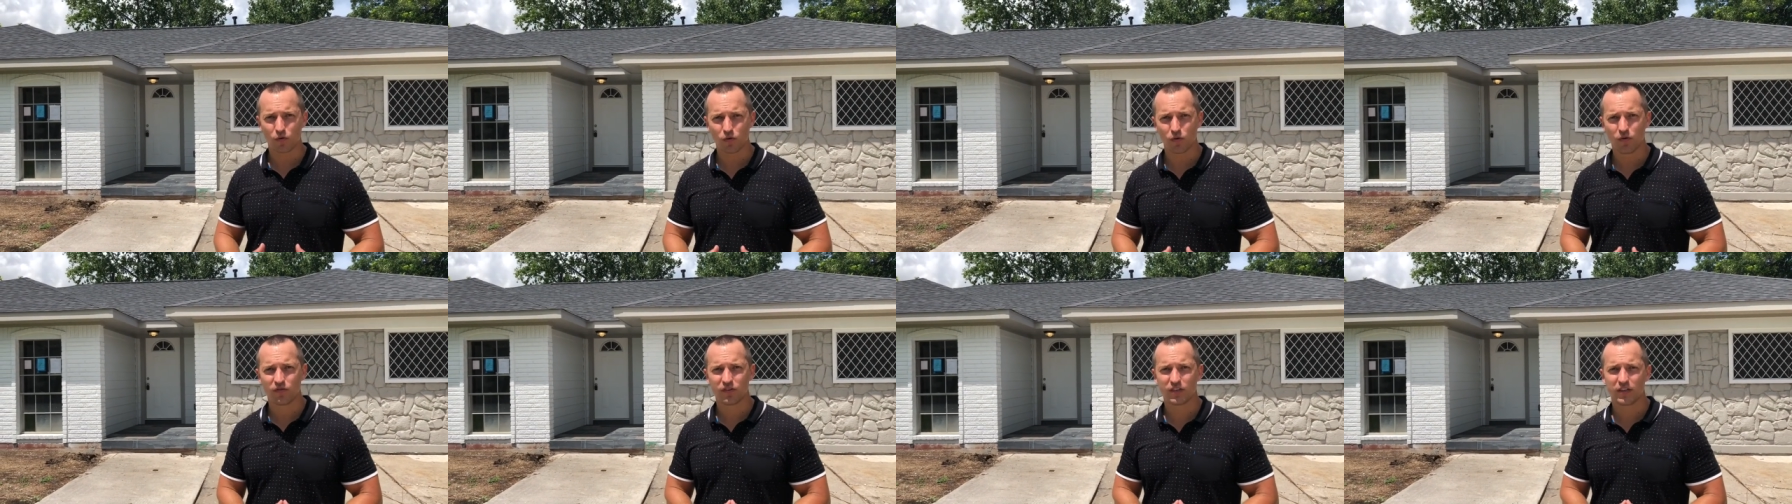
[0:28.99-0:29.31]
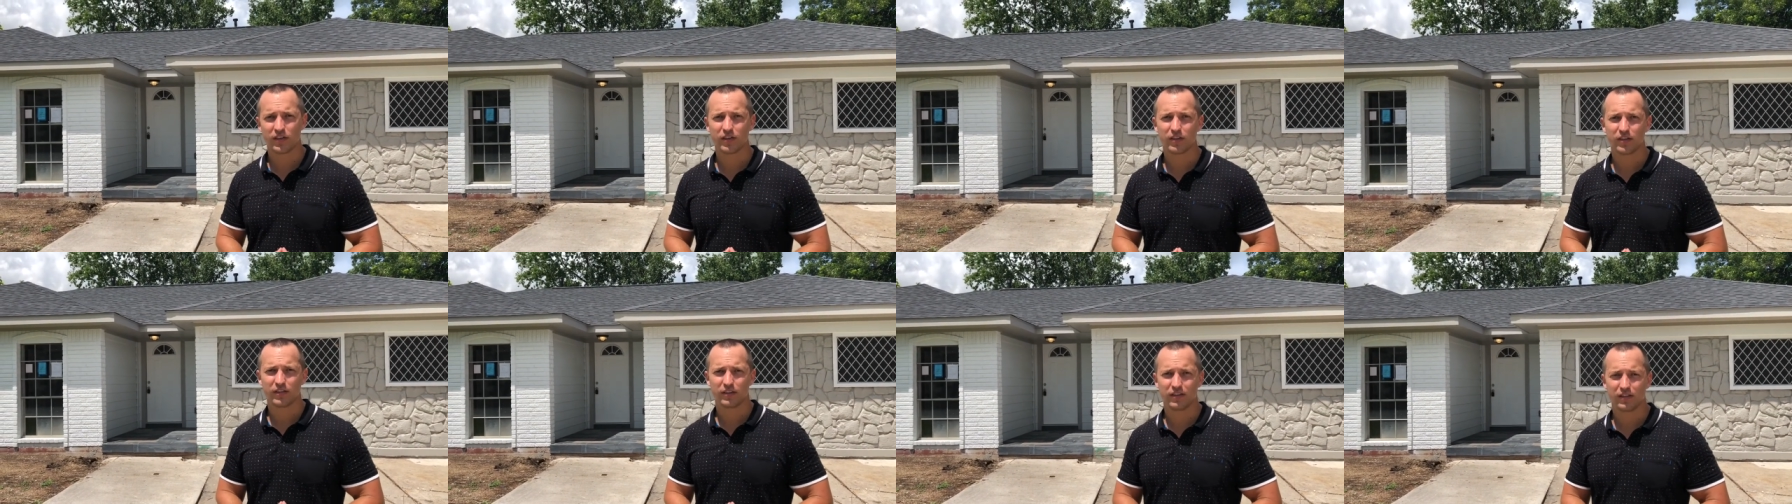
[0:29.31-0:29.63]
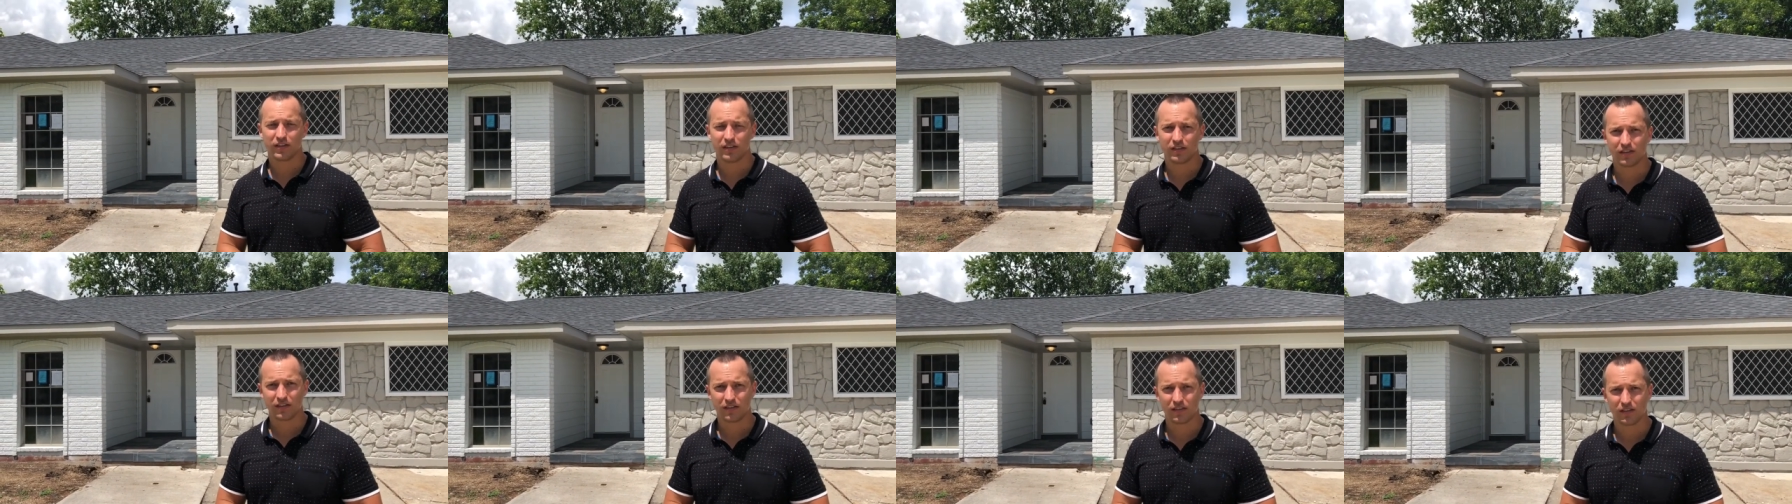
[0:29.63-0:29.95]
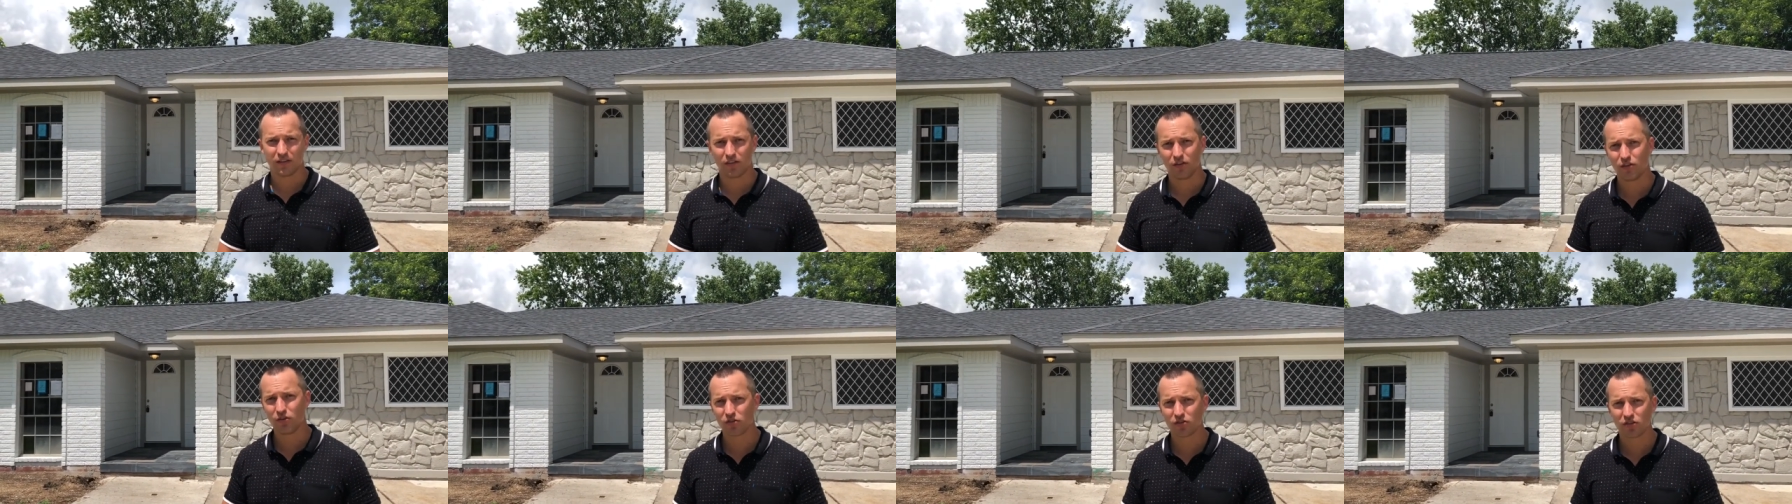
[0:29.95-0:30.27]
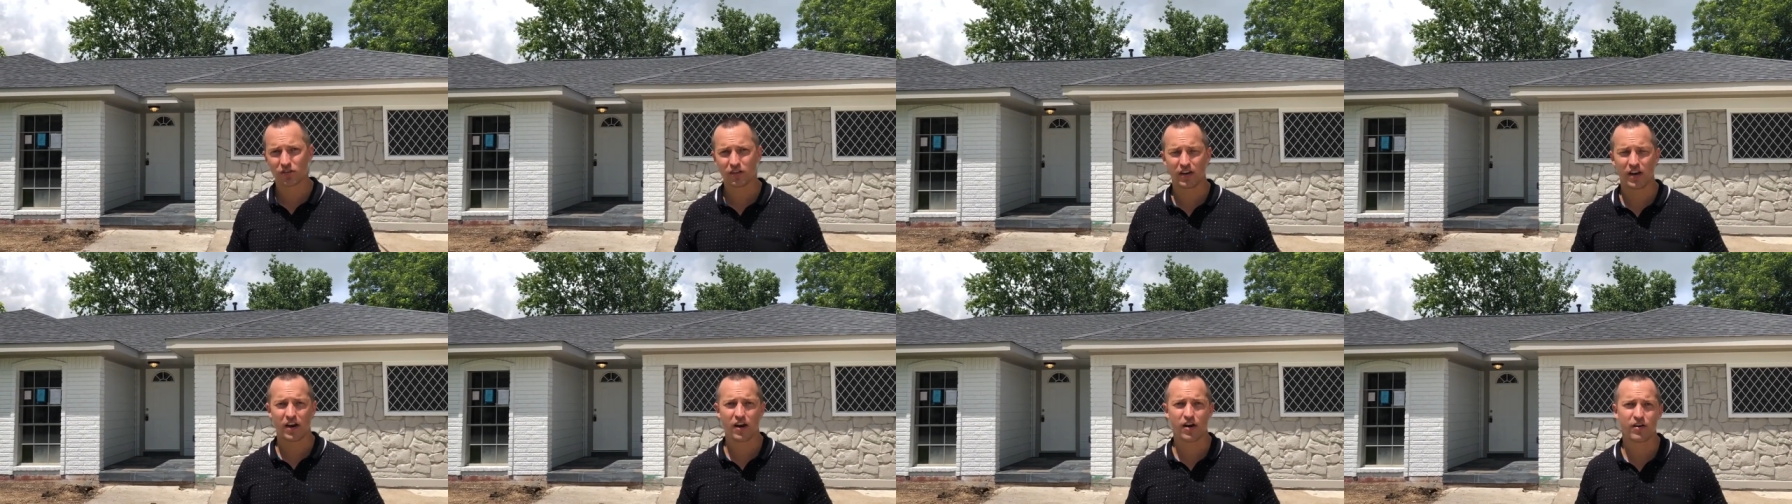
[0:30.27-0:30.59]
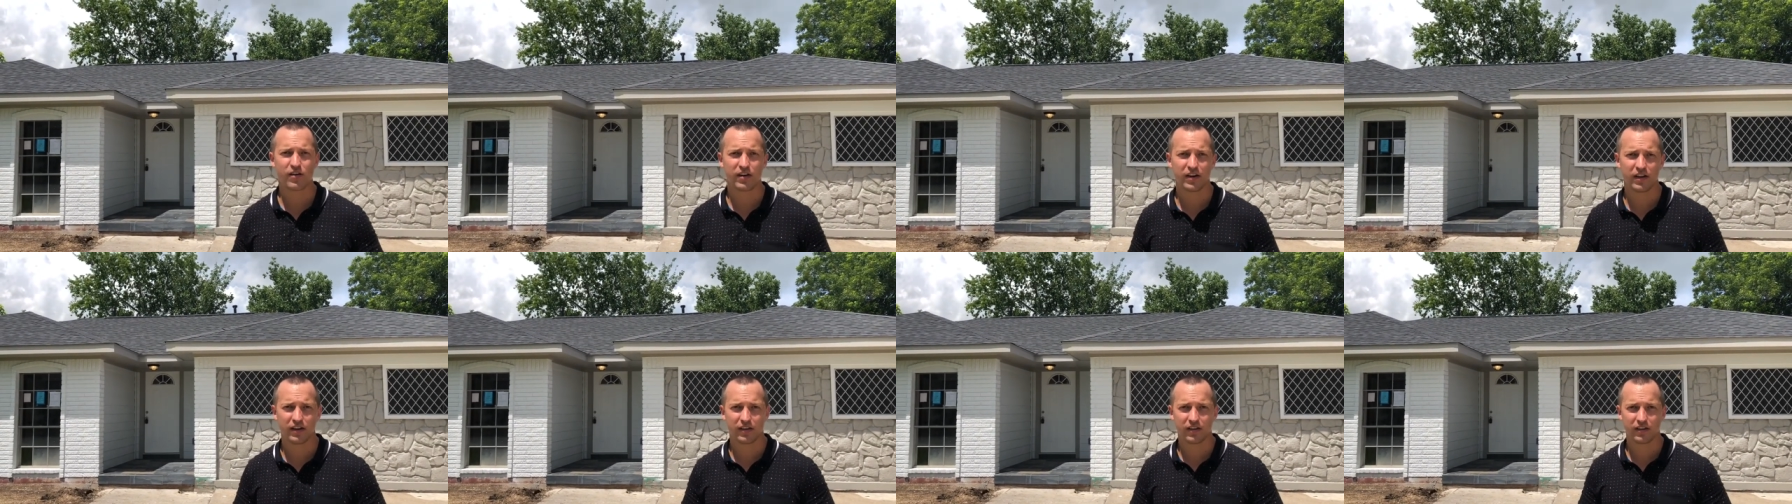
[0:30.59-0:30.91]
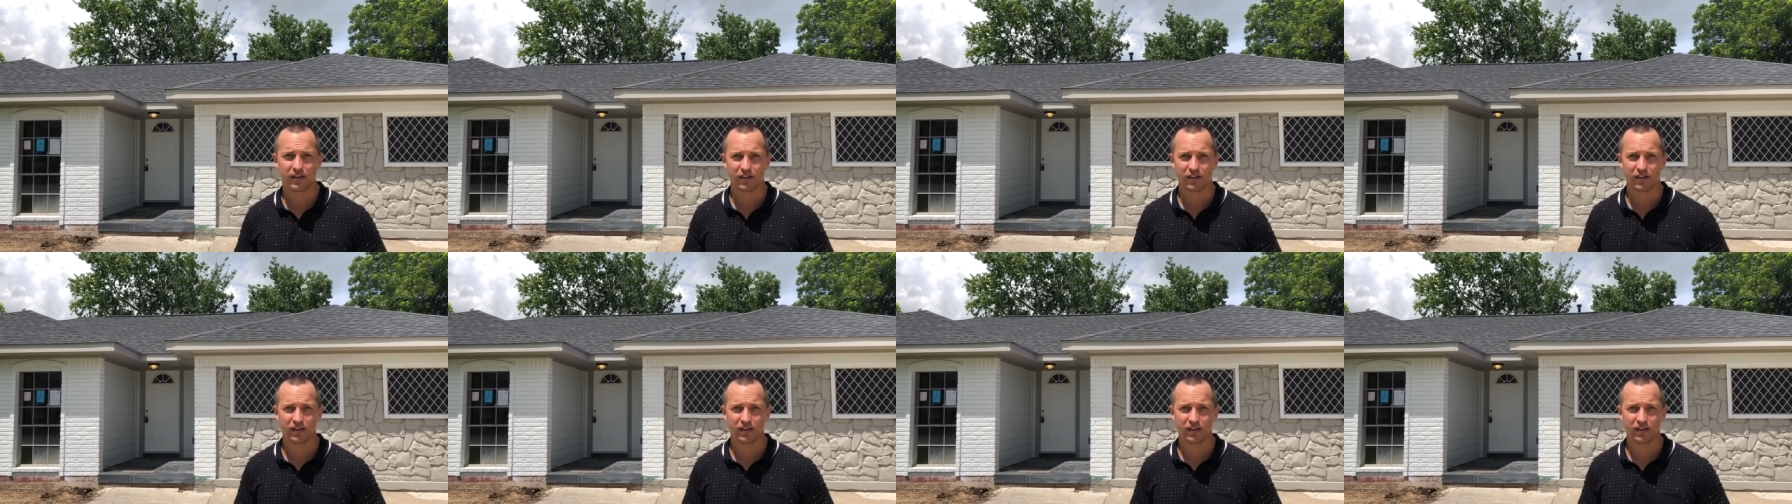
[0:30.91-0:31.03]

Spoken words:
roofs here in the Houston area.